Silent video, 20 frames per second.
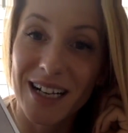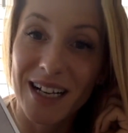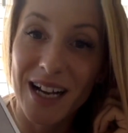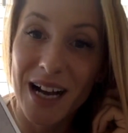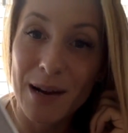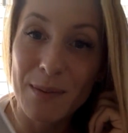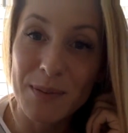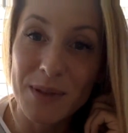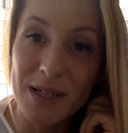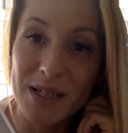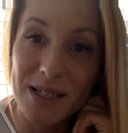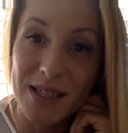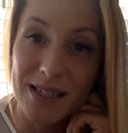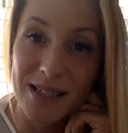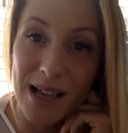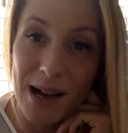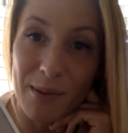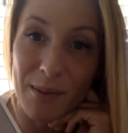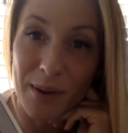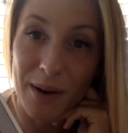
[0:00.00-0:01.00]
cups are
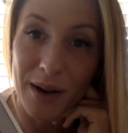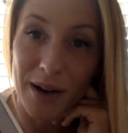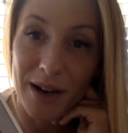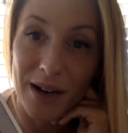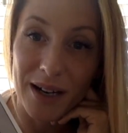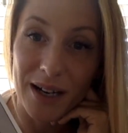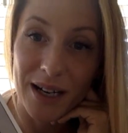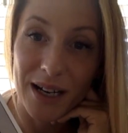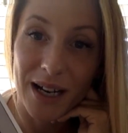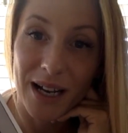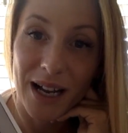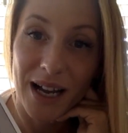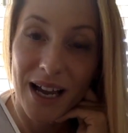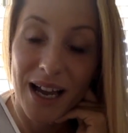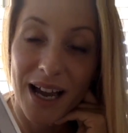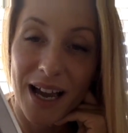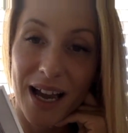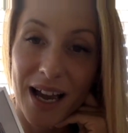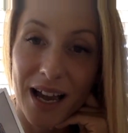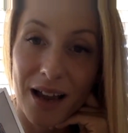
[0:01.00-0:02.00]
summer
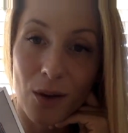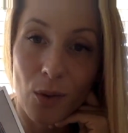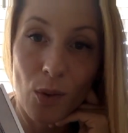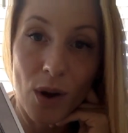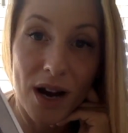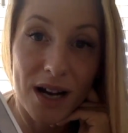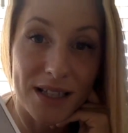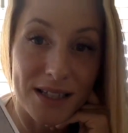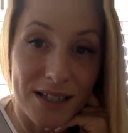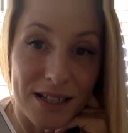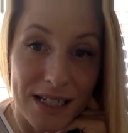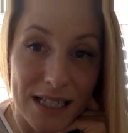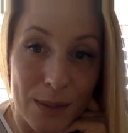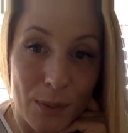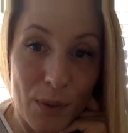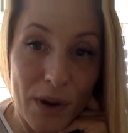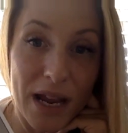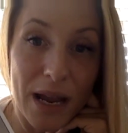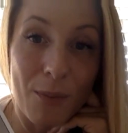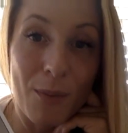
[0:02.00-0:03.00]
and wands are
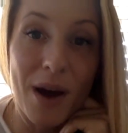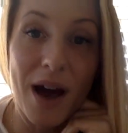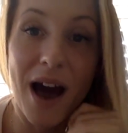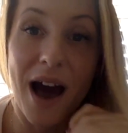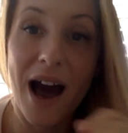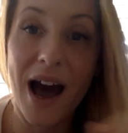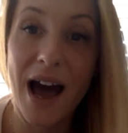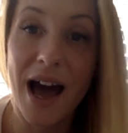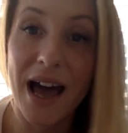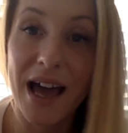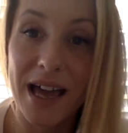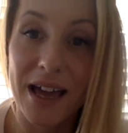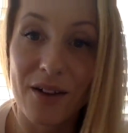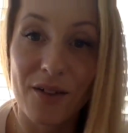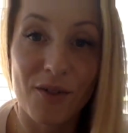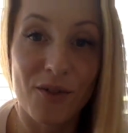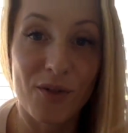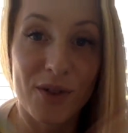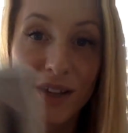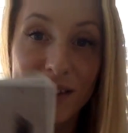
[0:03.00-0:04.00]
spring, but
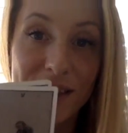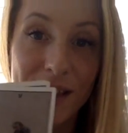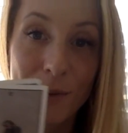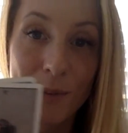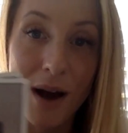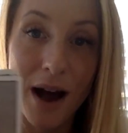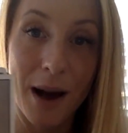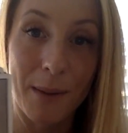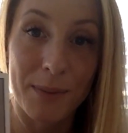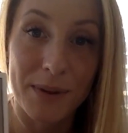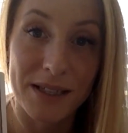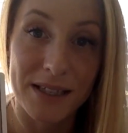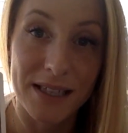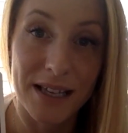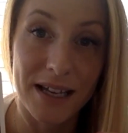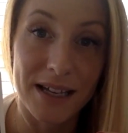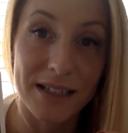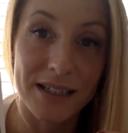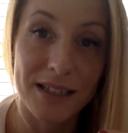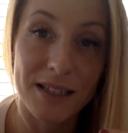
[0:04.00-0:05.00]
I read them
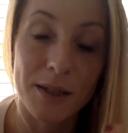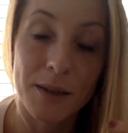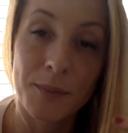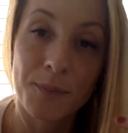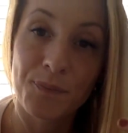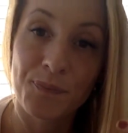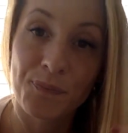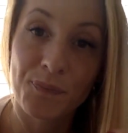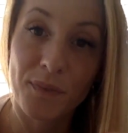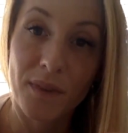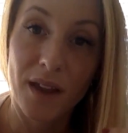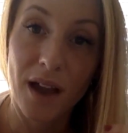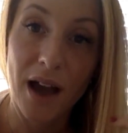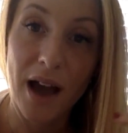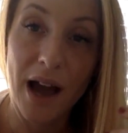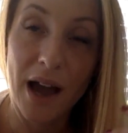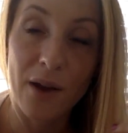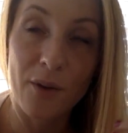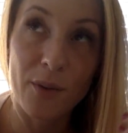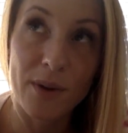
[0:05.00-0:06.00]
opposite.
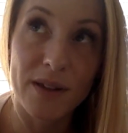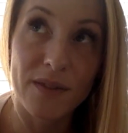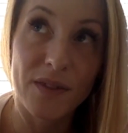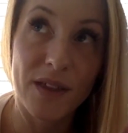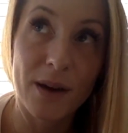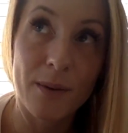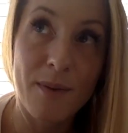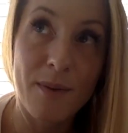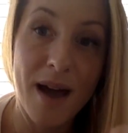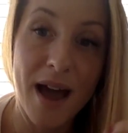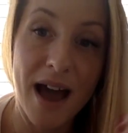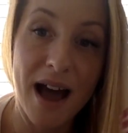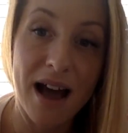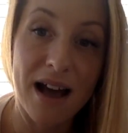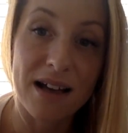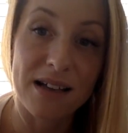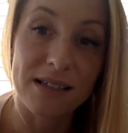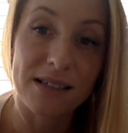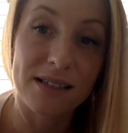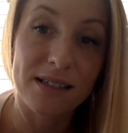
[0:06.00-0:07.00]
I read them
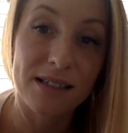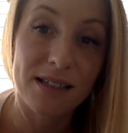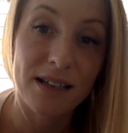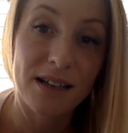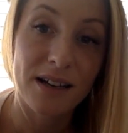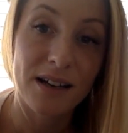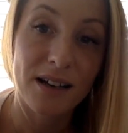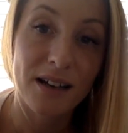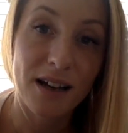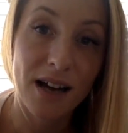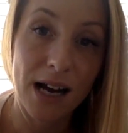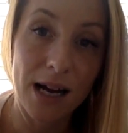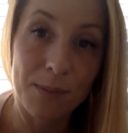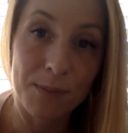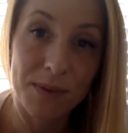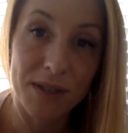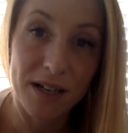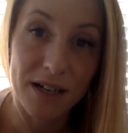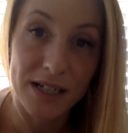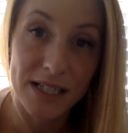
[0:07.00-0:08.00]
as
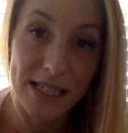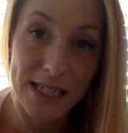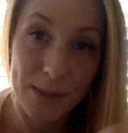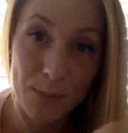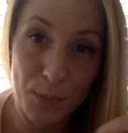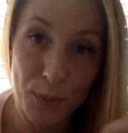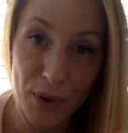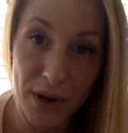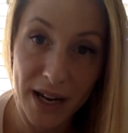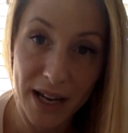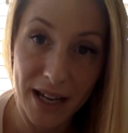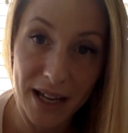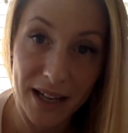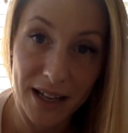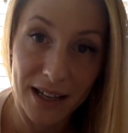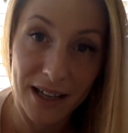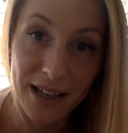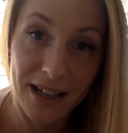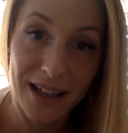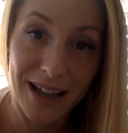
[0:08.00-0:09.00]
cups are
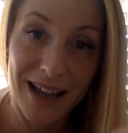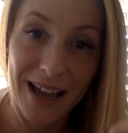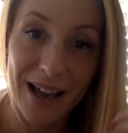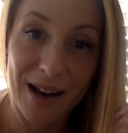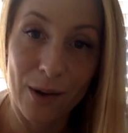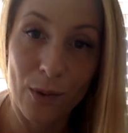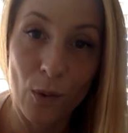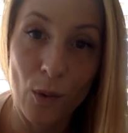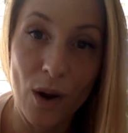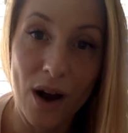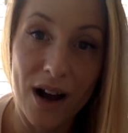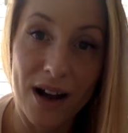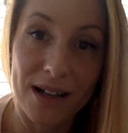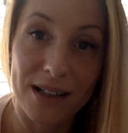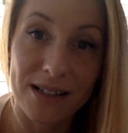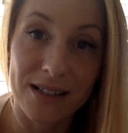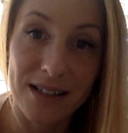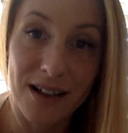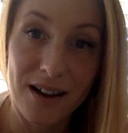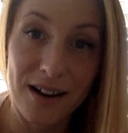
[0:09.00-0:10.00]
spring and
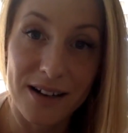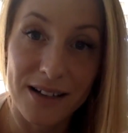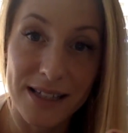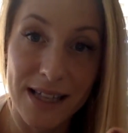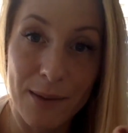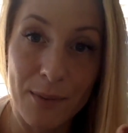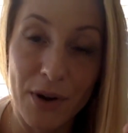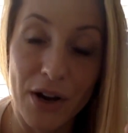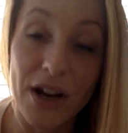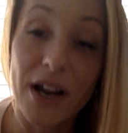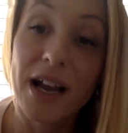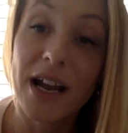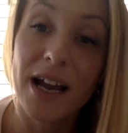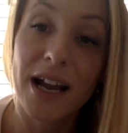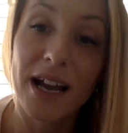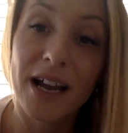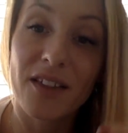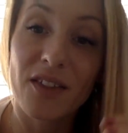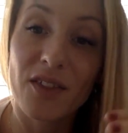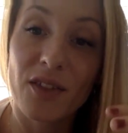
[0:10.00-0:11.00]
wands are summer.
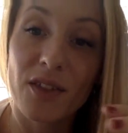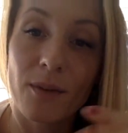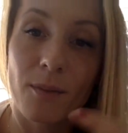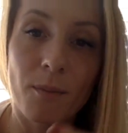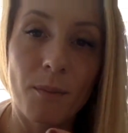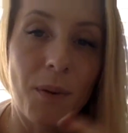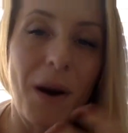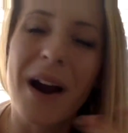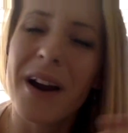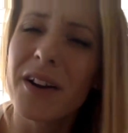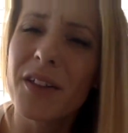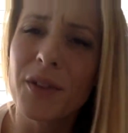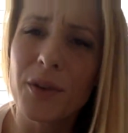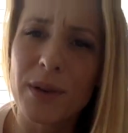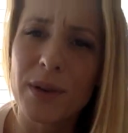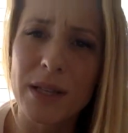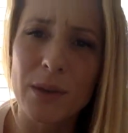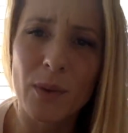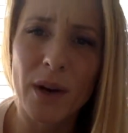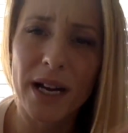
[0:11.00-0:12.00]
And part of the
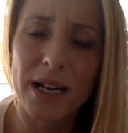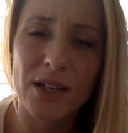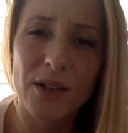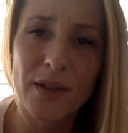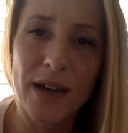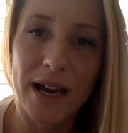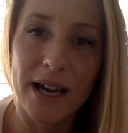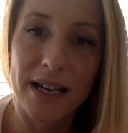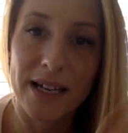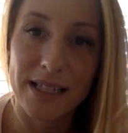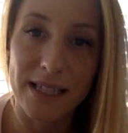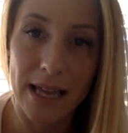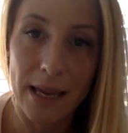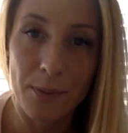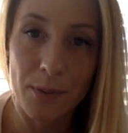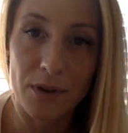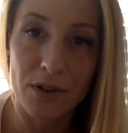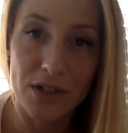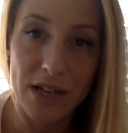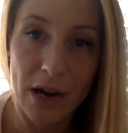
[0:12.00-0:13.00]
reason why I do that is
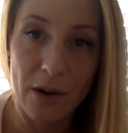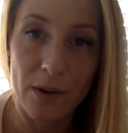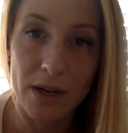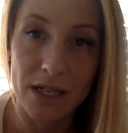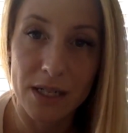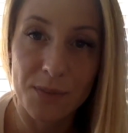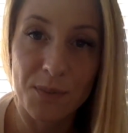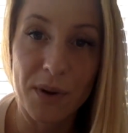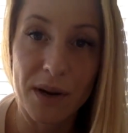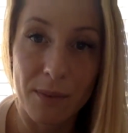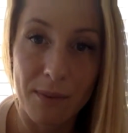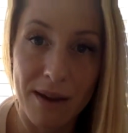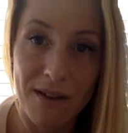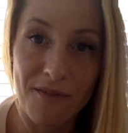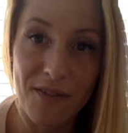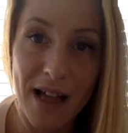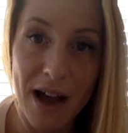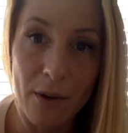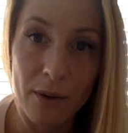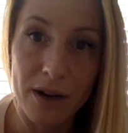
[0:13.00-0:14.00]
April showers bring May
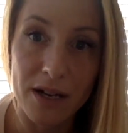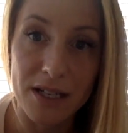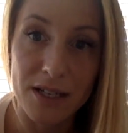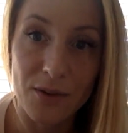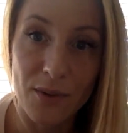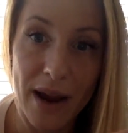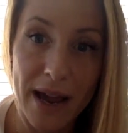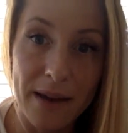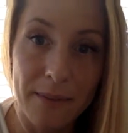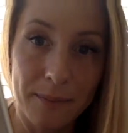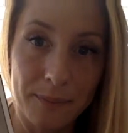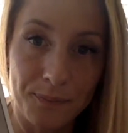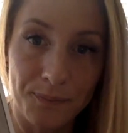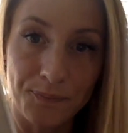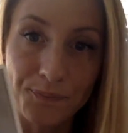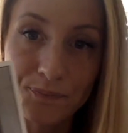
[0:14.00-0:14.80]
flowers, right?